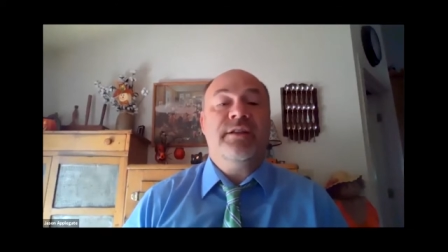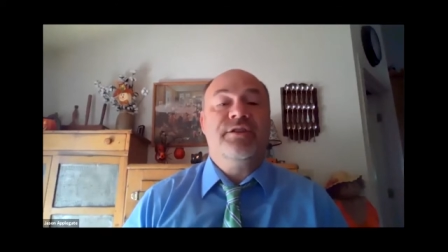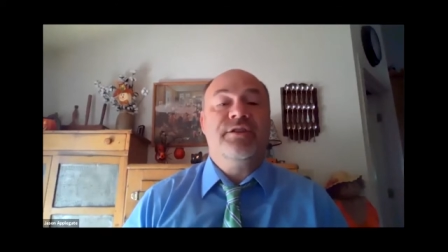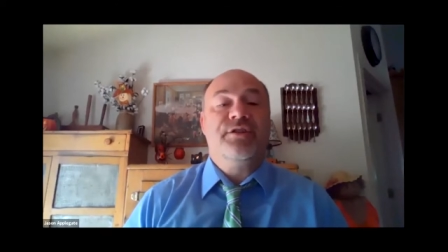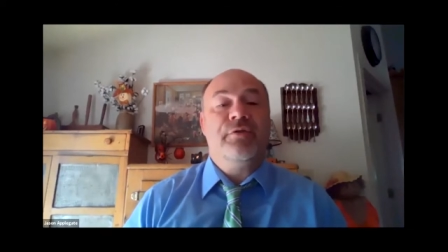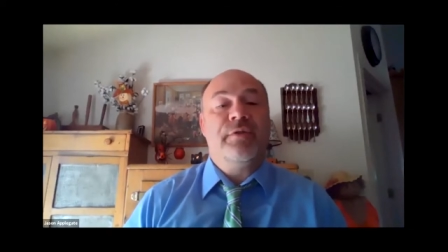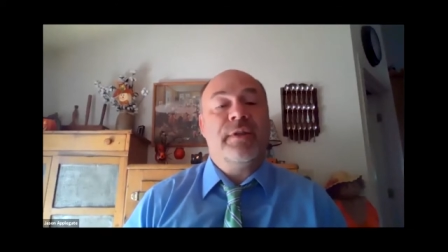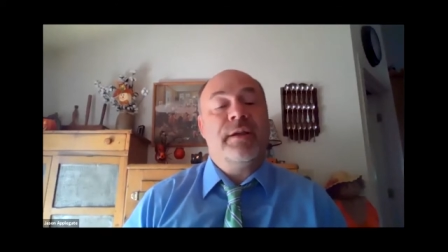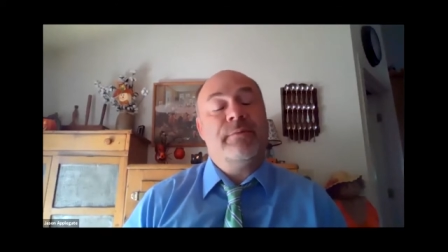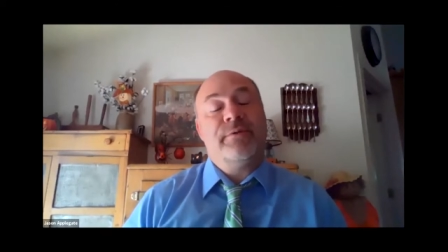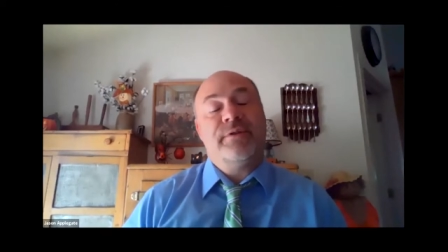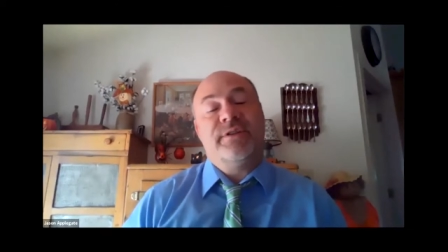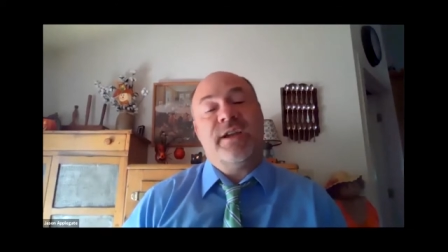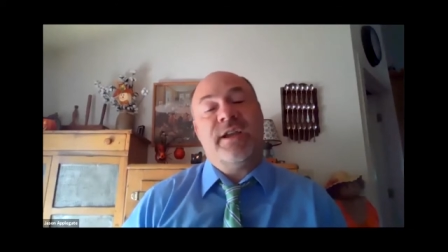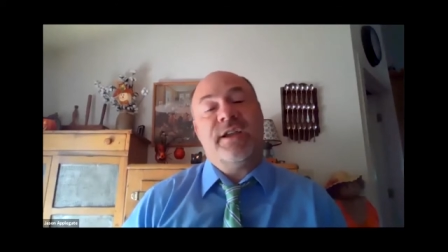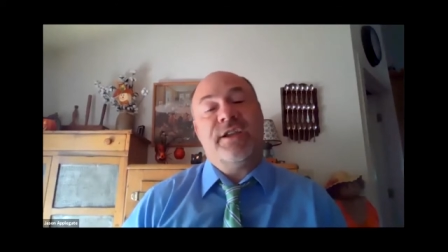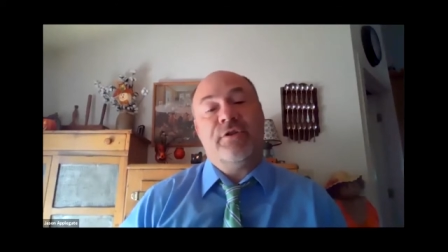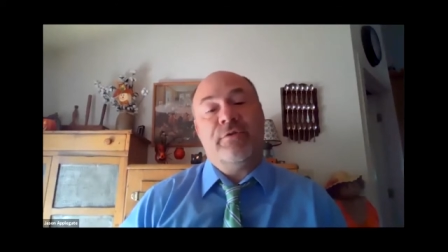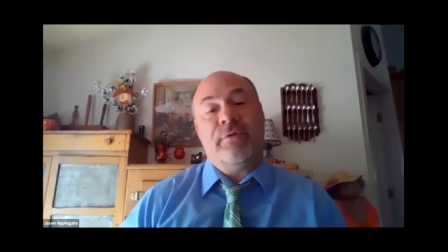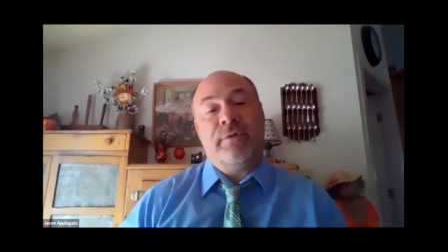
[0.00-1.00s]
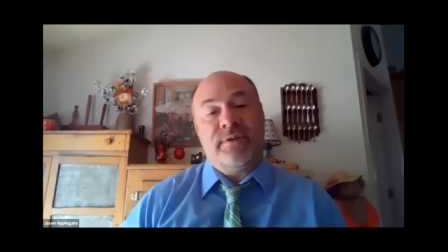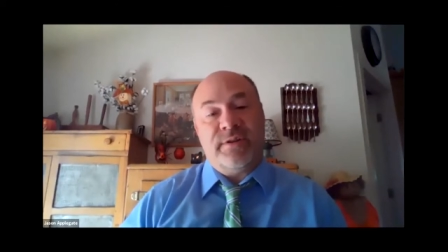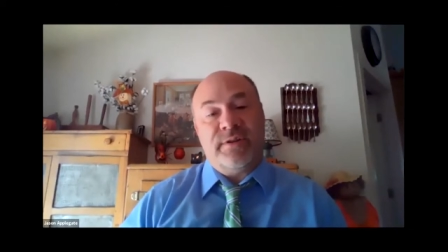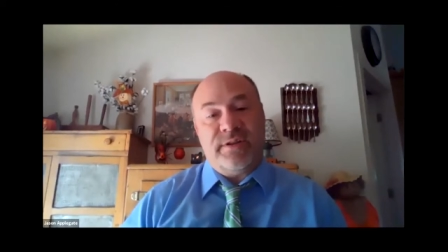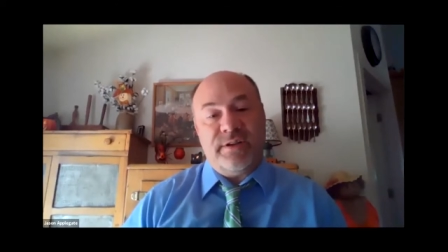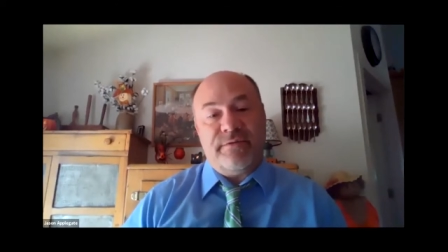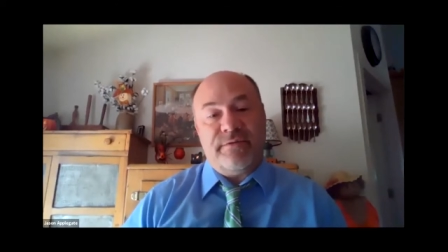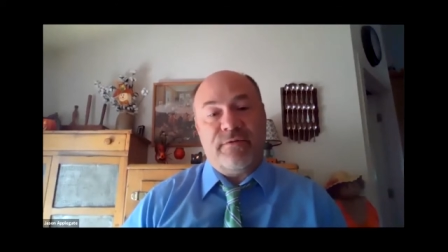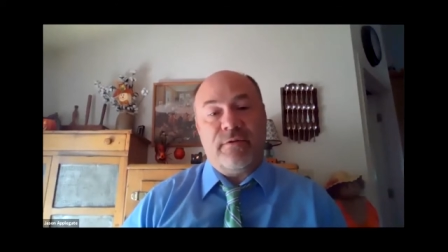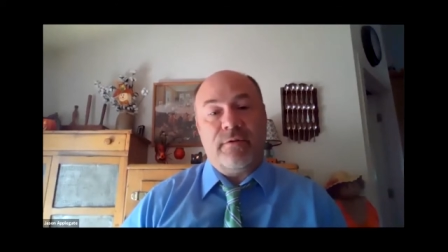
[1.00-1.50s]
and so they would take you into
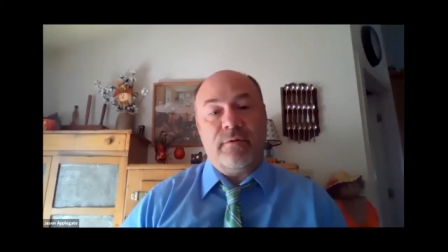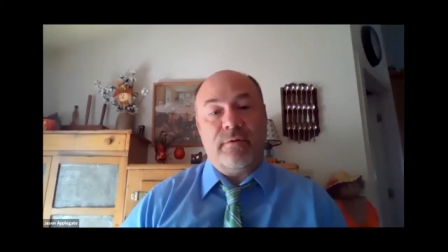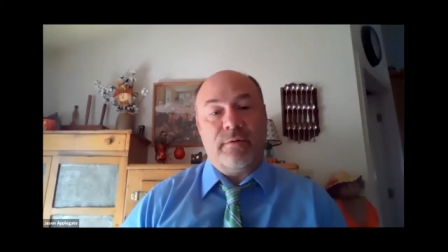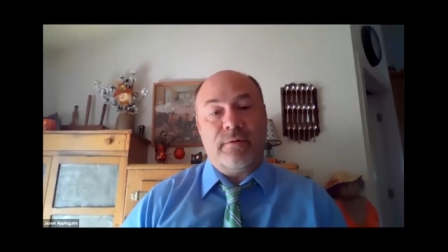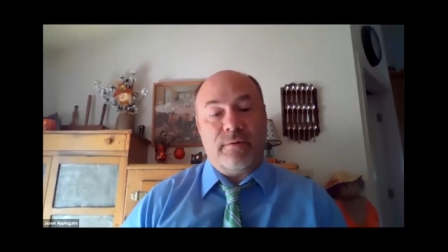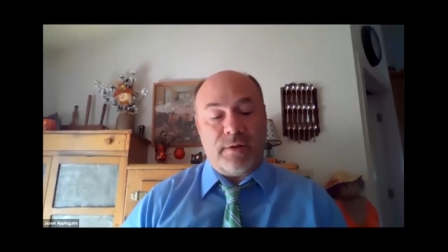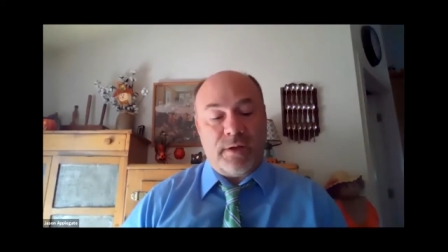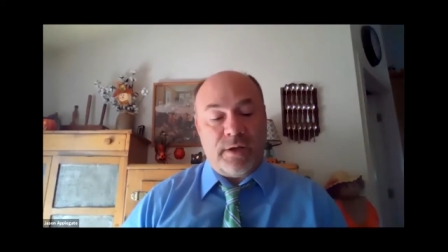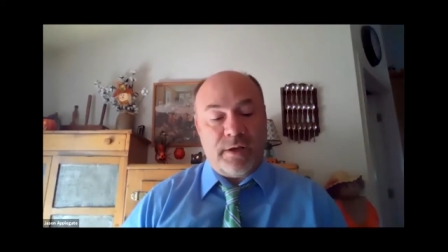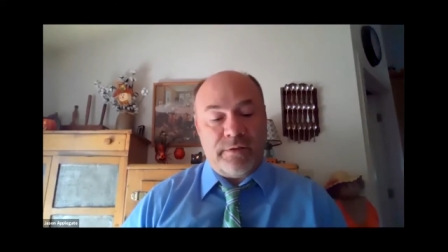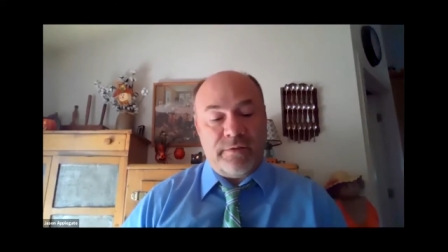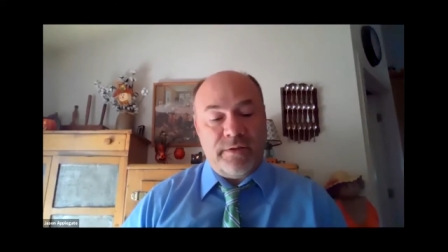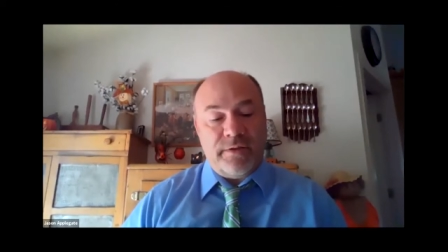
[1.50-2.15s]
different uh,